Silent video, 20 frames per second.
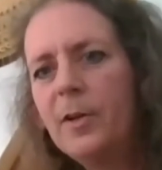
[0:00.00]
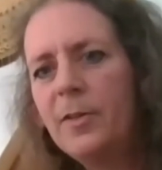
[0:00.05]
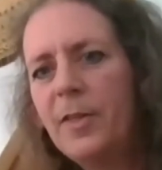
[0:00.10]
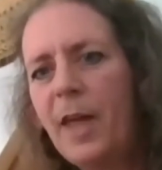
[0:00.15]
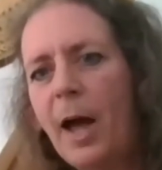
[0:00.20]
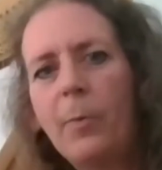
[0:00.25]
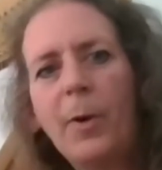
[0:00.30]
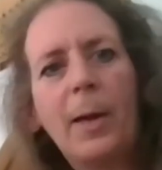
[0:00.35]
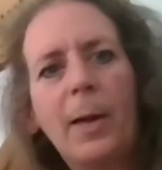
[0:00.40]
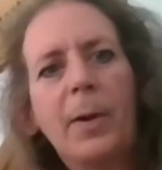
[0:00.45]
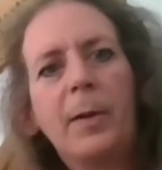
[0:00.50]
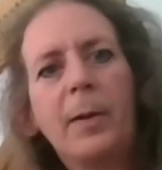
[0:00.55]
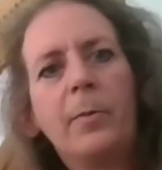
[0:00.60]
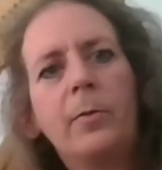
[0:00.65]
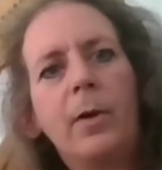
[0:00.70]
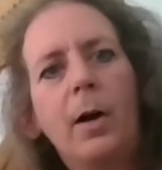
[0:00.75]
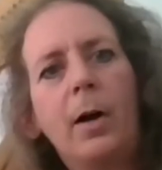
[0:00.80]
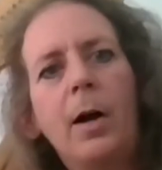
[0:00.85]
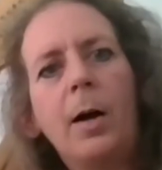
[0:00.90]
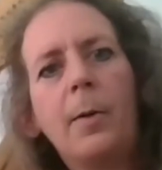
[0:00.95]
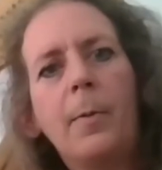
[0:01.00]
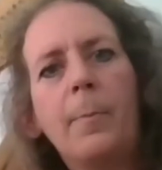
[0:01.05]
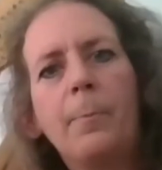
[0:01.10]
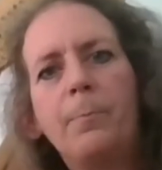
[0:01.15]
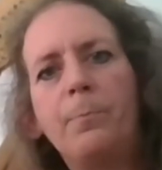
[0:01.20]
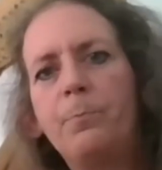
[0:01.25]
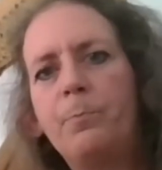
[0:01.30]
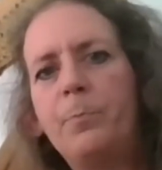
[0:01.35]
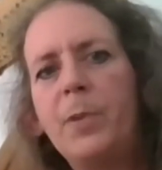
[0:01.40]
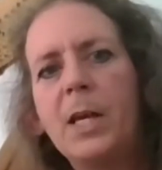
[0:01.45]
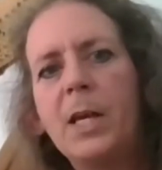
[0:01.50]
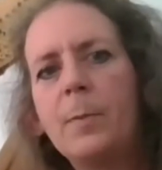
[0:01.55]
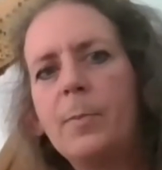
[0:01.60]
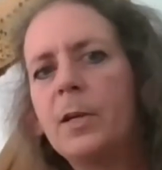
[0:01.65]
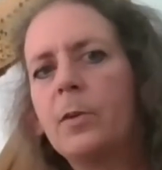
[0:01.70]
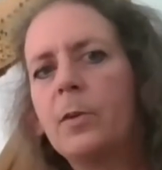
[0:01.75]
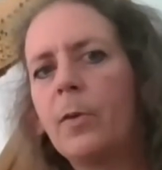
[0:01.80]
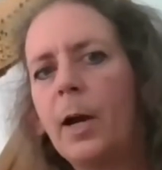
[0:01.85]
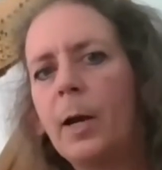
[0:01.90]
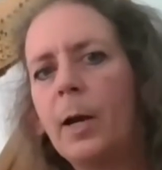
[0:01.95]
that way, but a baby
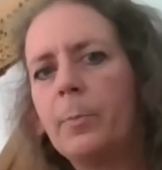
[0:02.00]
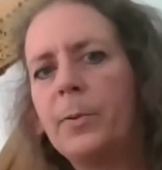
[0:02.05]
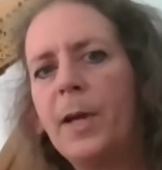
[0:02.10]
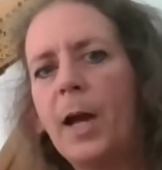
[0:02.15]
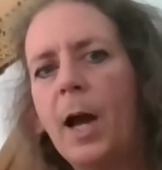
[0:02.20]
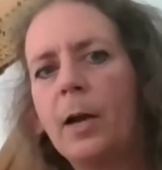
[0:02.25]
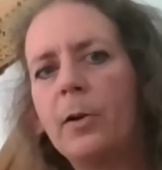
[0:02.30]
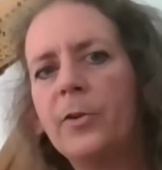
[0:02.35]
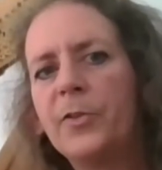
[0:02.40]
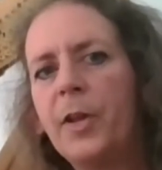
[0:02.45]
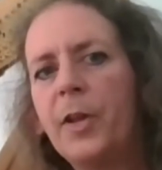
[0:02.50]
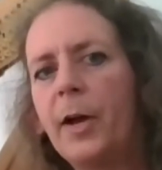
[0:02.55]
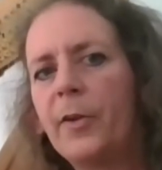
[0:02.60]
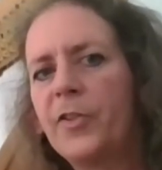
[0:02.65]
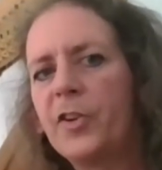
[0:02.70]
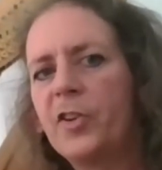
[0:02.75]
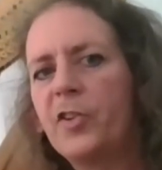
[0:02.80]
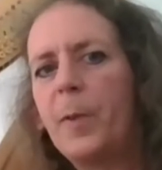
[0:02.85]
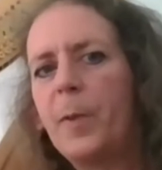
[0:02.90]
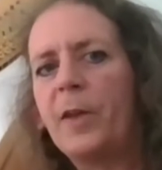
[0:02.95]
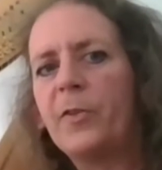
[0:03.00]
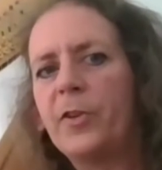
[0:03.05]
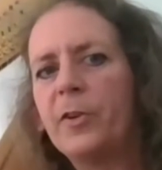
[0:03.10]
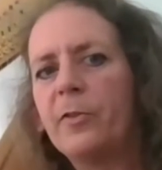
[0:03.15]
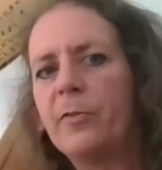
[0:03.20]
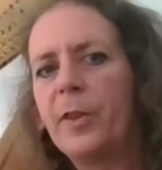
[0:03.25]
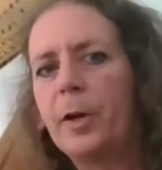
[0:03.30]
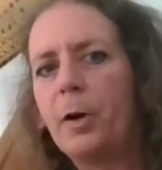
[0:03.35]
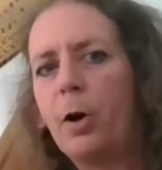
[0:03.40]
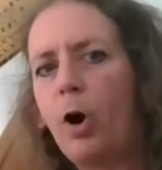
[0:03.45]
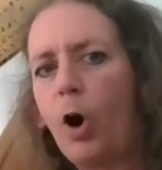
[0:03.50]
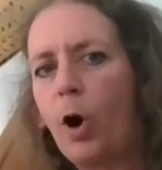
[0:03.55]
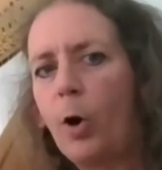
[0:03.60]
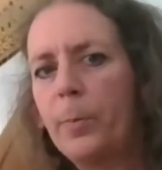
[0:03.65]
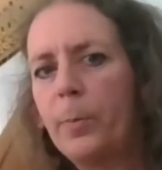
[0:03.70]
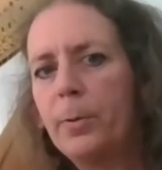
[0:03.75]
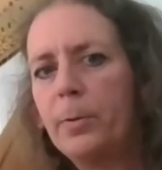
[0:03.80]
grand piano is less expensive than a harp.